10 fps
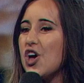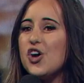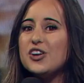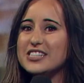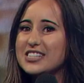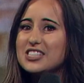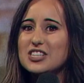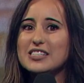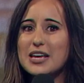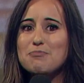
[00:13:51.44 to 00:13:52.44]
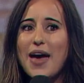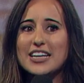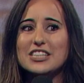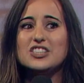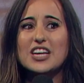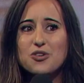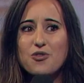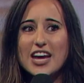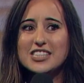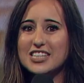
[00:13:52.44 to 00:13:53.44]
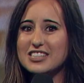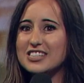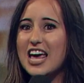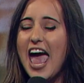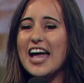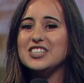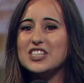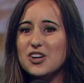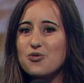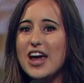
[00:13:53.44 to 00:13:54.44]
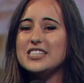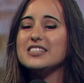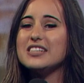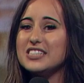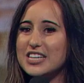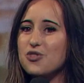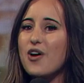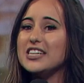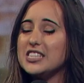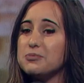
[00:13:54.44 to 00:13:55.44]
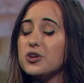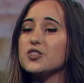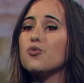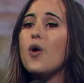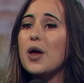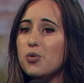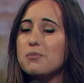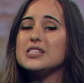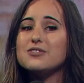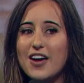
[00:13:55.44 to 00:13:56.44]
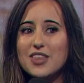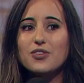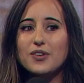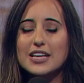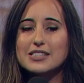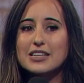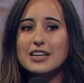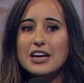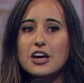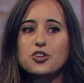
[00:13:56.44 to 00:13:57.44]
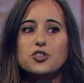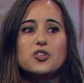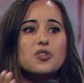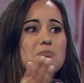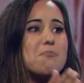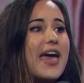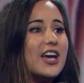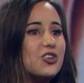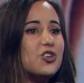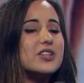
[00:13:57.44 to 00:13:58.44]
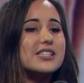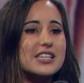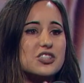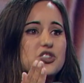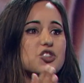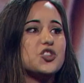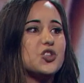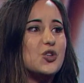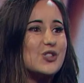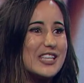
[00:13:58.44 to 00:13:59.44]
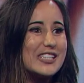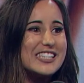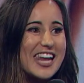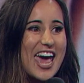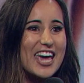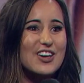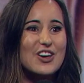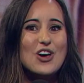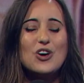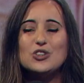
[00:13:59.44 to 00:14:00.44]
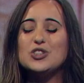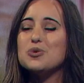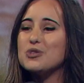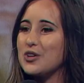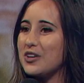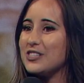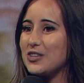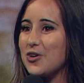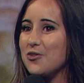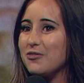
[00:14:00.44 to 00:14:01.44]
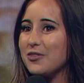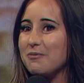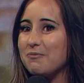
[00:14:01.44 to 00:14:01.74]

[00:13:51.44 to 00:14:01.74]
Her decisions impacted generations and generations and generations because of one woman's faithfulness to make a new decision, to choose this day who she was going to serve.